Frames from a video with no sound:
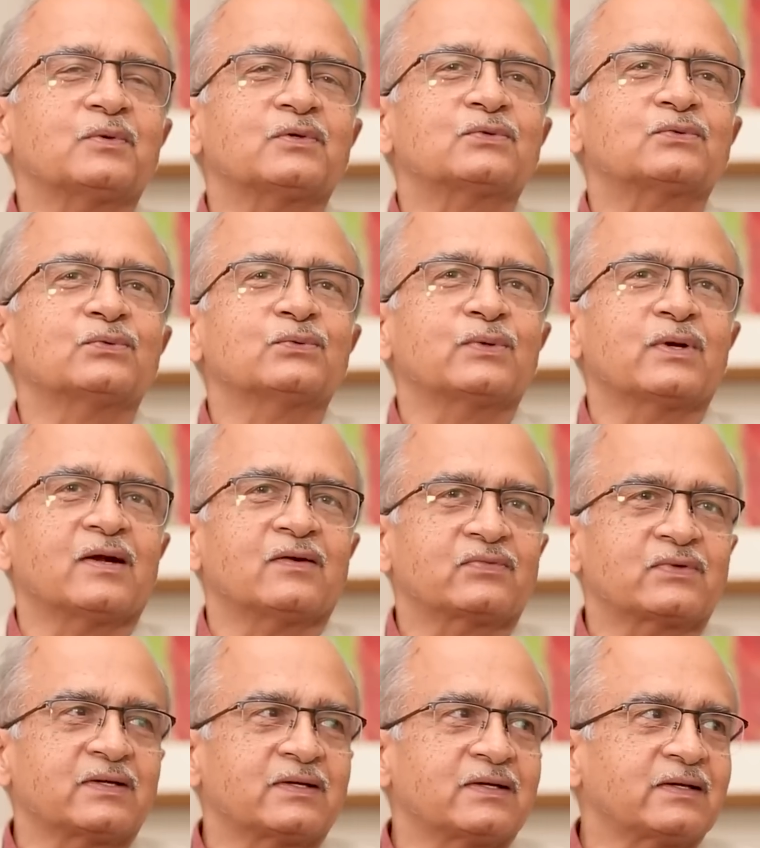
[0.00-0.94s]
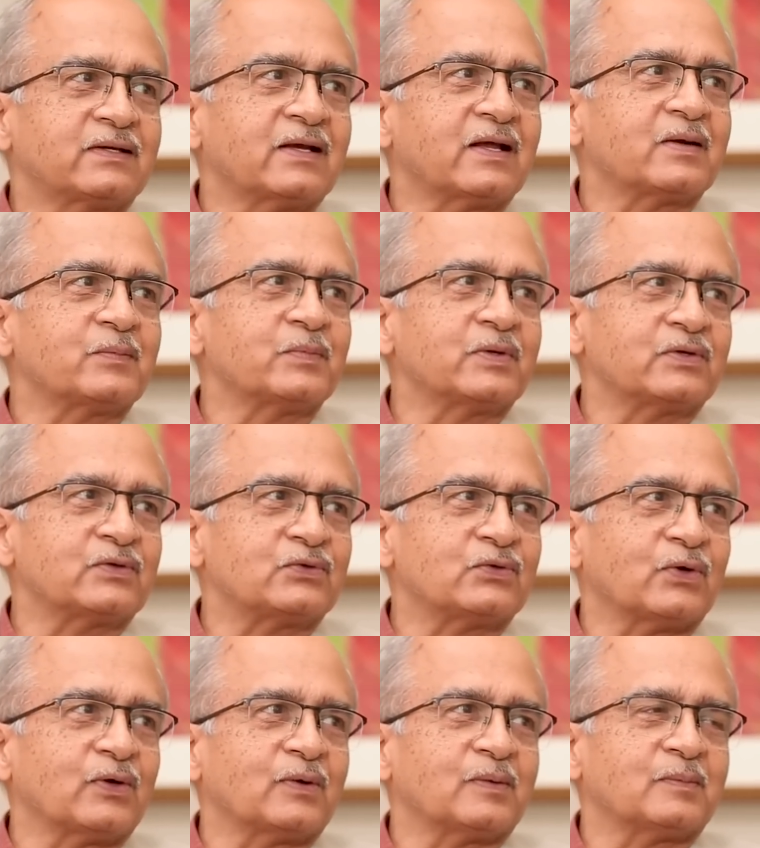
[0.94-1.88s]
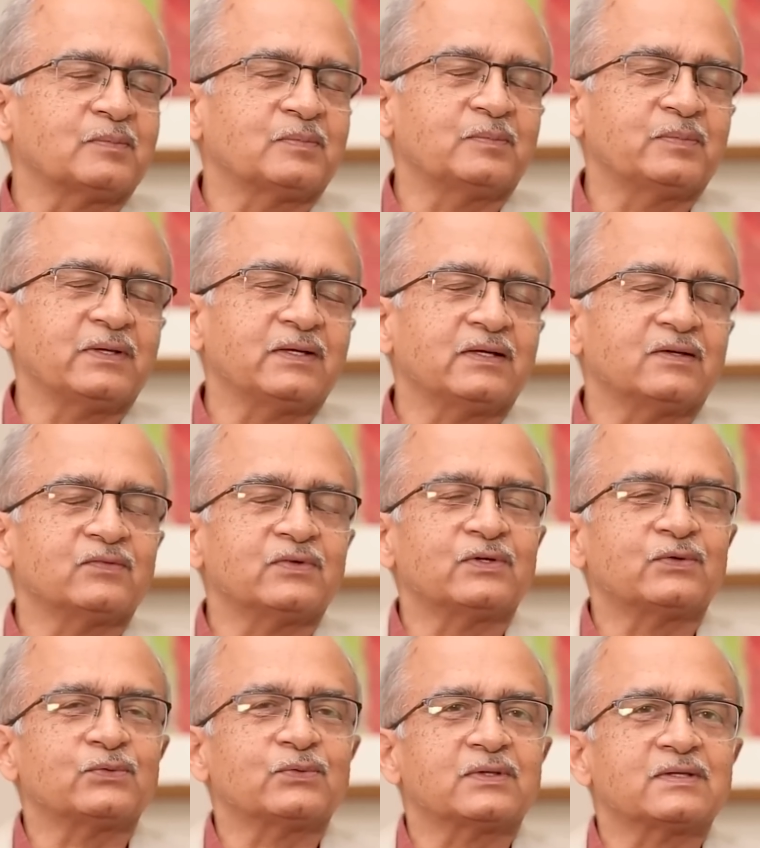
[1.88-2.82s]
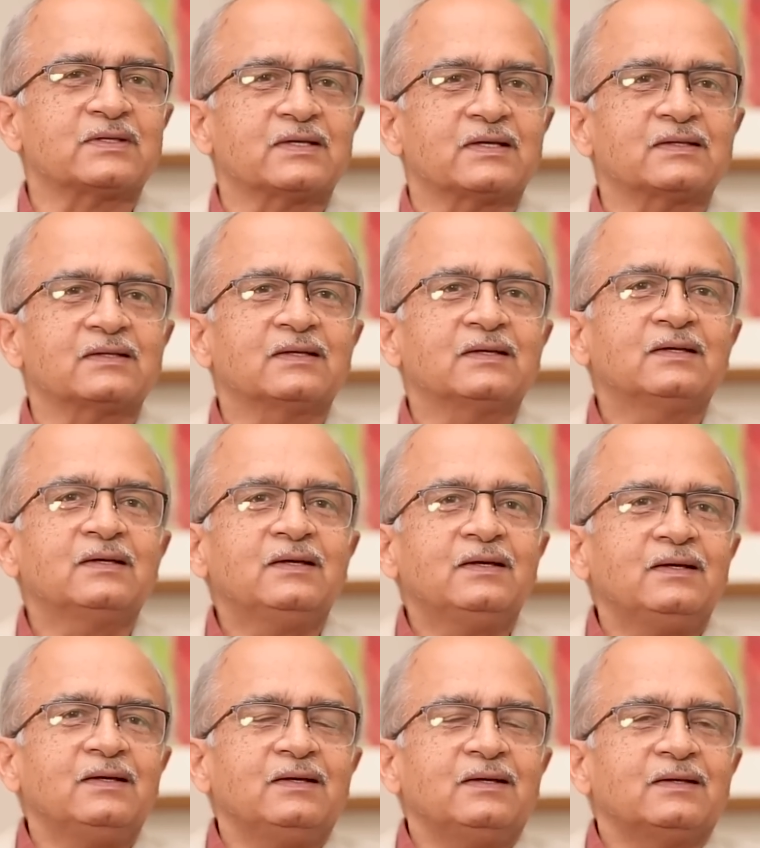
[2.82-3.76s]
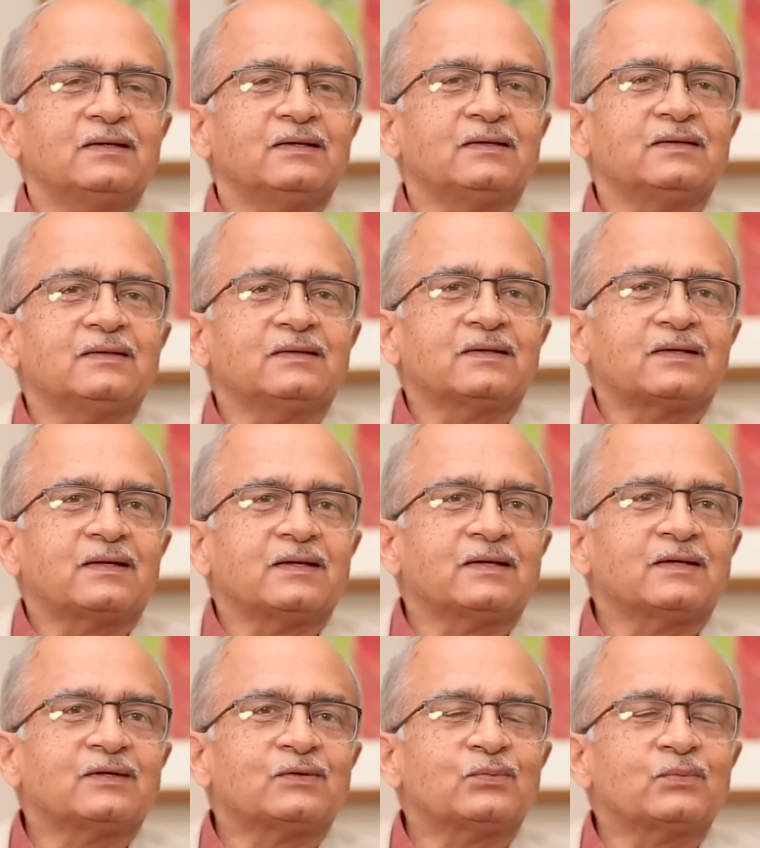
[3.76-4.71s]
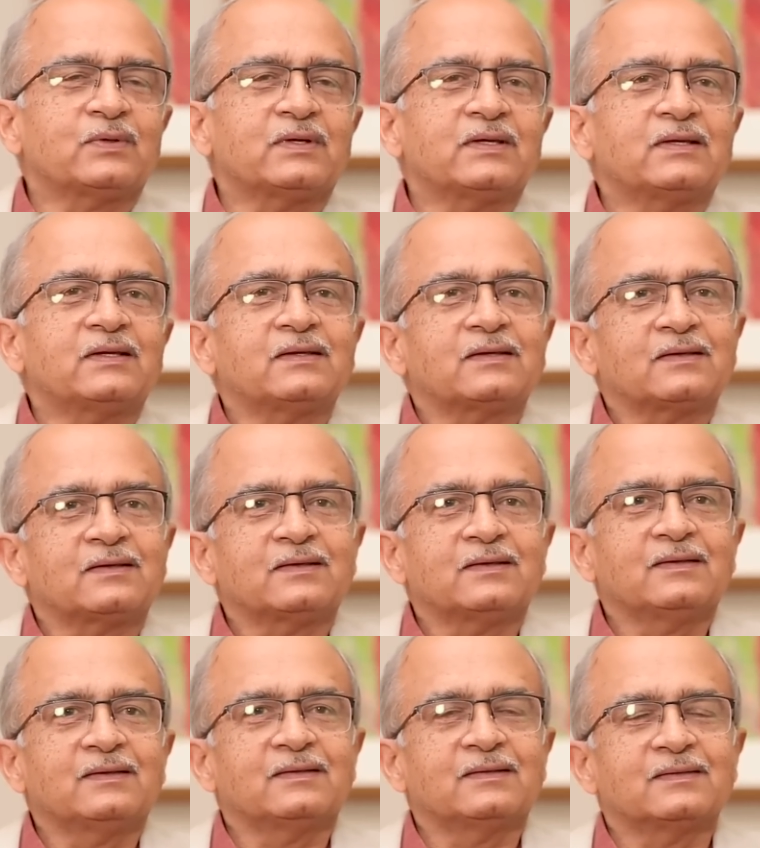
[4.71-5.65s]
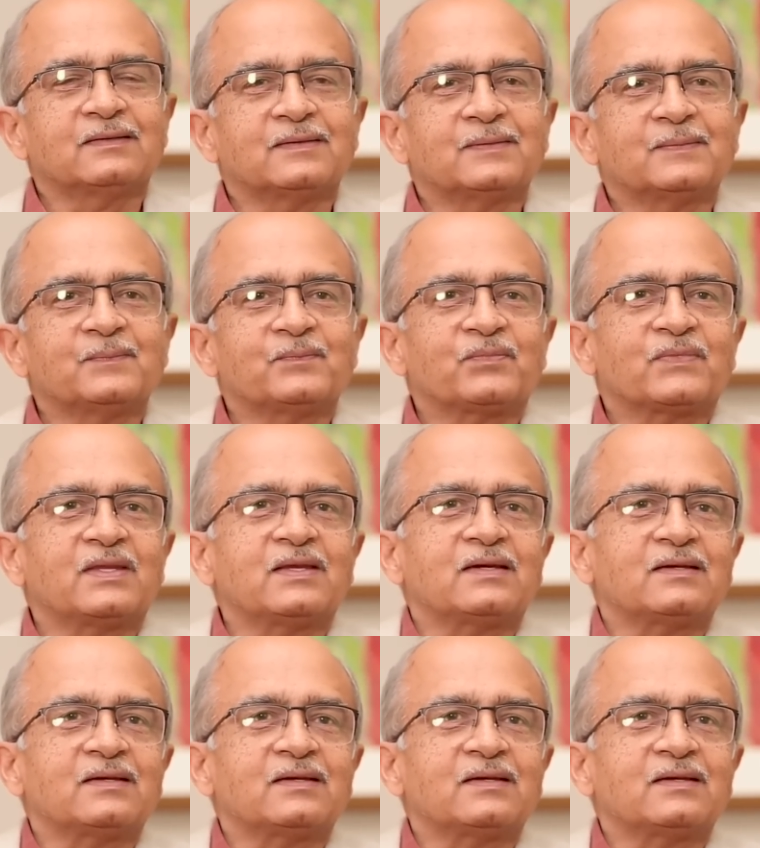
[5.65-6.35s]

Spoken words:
or soon after retirement job being given to a judge. It is a case where he